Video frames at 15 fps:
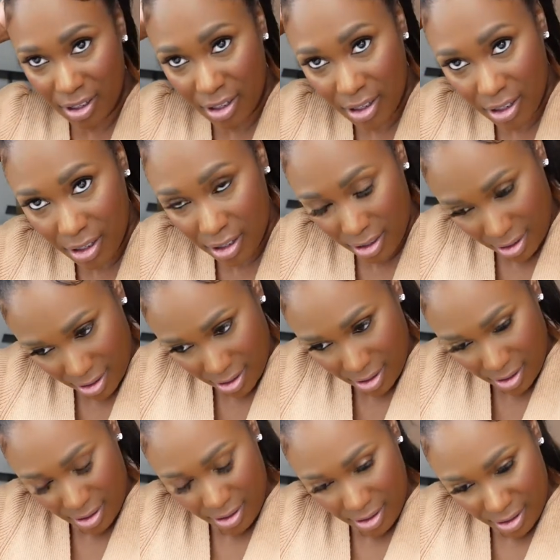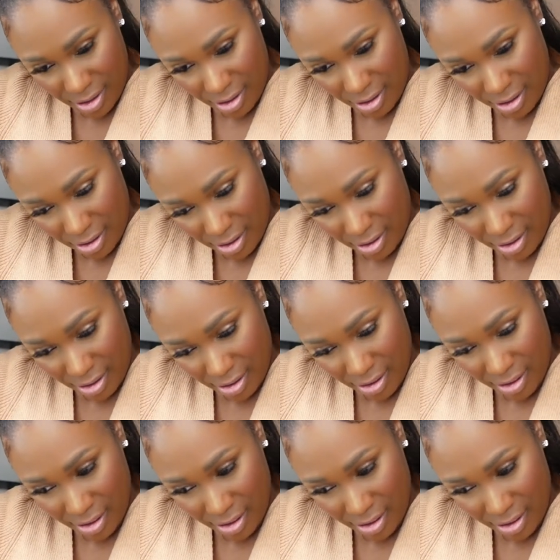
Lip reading: [no speech]